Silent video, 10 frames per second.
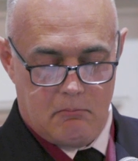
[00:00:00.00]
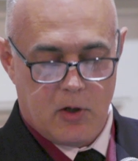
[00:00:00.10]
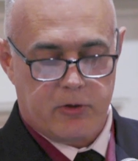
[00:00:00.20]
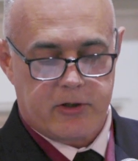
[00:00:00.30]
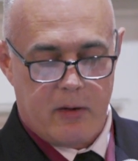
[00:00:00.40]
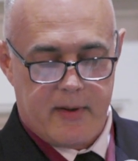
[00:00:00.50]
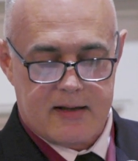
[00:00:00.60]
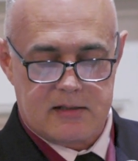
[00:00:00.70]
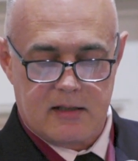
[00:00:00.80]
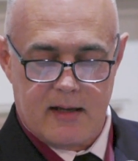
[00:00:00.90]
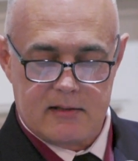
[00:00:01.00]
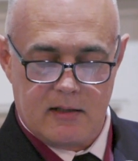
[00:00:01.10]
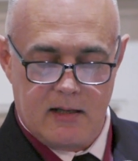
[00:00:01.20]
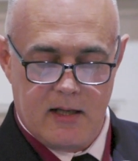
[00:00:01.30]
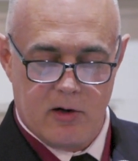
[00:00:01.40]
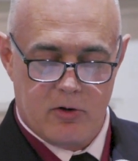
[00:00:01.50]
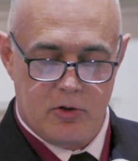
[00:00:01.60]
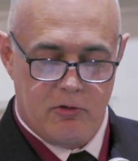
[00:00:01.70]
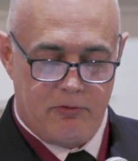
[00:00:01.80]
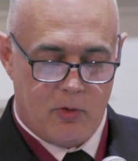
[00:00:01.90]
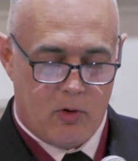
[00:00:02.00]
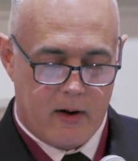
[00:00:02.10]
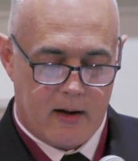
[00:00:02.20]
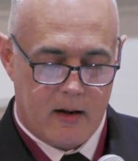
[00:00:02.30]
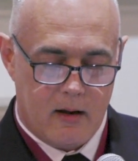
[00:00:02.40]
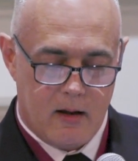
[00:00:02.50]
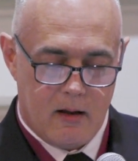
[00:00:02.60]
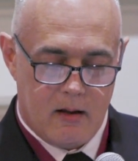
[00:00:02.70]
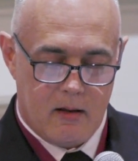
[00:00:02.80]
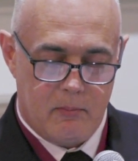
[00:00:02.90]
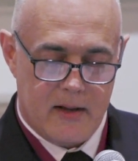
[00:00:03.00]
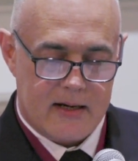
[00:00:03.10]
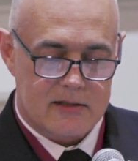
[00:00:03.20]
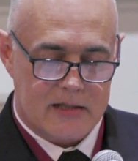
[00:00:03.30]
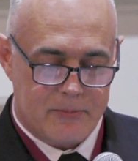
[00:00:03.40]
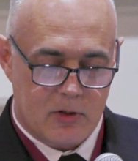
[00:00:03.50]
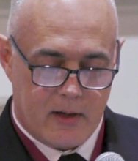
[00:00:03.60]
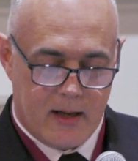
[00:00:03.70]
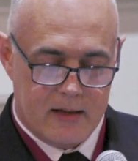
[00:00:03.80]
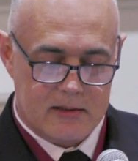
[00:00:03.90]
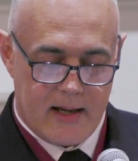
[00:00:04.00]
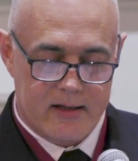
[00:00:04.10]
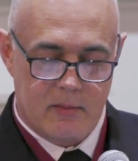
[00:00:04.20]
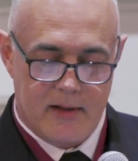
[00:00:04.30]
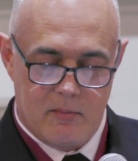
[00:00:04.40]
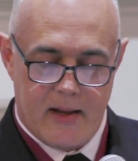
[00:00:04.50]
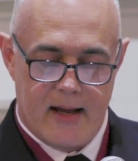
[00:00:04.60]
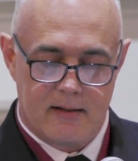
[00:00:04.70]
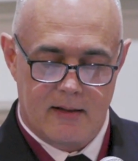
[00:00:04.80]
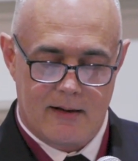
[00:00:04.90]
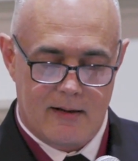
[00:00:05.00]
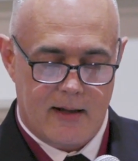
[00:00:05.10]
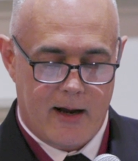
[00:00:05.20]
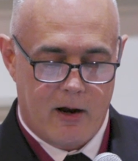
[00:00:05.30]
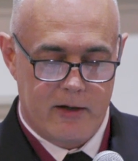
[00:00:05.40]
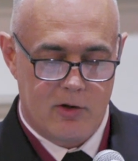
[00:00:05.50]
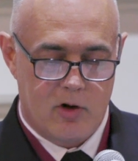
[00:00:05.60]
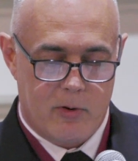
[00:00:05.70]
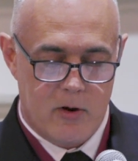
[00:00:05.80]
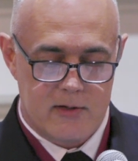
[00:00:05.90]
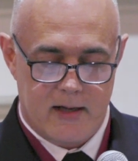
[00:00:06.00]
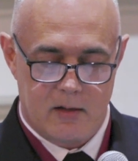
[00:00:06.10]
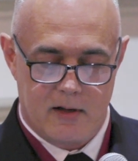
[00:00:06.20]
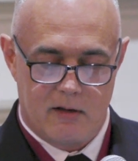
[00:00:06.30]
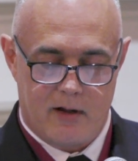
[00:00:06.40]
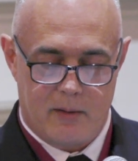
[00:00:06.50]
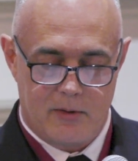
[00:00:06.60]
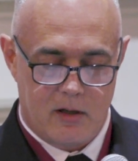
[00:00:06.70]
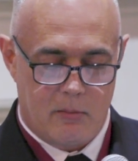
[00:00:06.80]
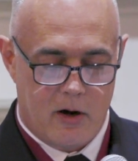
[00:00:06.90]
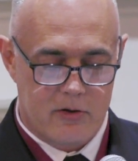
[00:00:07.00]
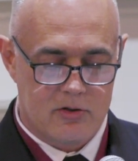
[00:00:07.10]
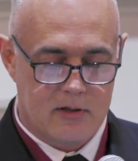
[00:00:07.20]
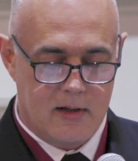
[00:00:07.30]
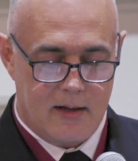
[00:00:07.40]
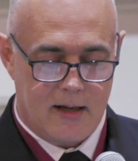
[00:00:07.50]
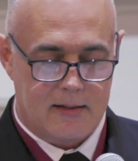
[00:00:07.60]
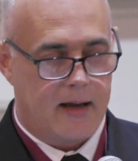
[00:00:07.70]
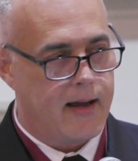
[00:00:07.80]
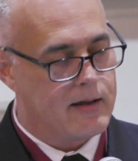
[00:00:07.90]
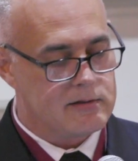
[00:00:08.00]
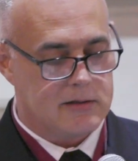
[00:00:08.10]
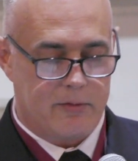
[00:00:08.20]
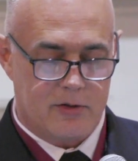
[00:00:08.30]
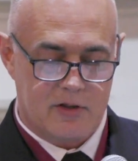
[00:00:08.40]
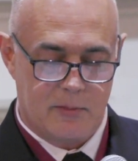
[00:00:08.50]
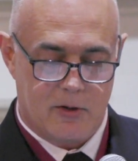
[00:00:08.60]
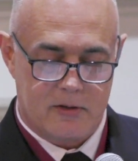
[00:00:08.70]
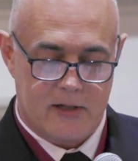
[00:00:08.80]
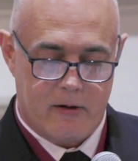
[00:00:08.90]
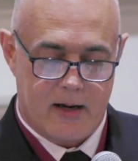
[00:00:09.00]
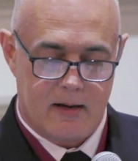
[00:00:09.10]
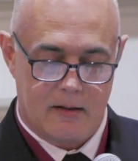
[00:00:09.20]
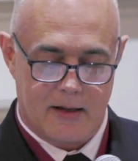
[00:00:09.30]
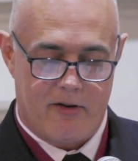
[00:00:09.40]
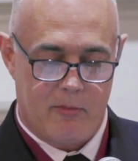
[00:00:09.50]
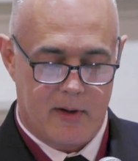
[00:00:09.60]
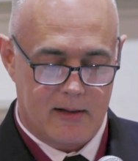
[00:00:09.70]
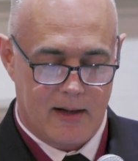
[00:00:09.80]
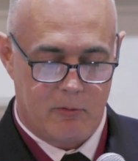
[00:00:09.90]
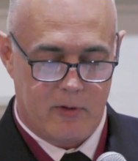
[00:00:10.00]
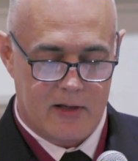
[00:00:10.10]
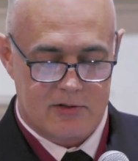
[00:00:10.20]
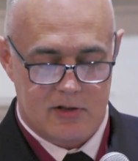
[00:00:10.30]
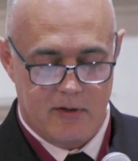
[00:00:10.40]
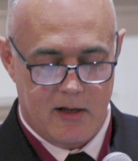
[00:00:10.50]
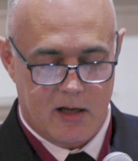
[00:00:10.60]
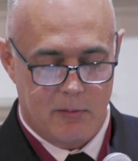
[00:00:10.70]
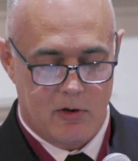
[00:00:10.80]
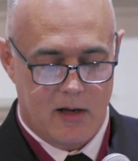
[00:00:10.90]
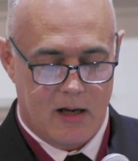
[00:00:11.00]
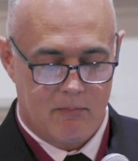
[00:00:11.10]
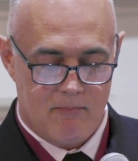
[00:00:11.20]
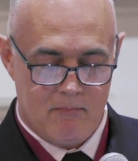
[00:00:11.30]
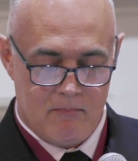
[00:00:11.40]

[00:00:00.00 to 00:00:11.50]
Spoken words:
Military medicine, as heretofore been conceptualized, had to be abandoned, and an entirely new approach had to be developed on the march at the highest levels of military, the government, and within the civilian community.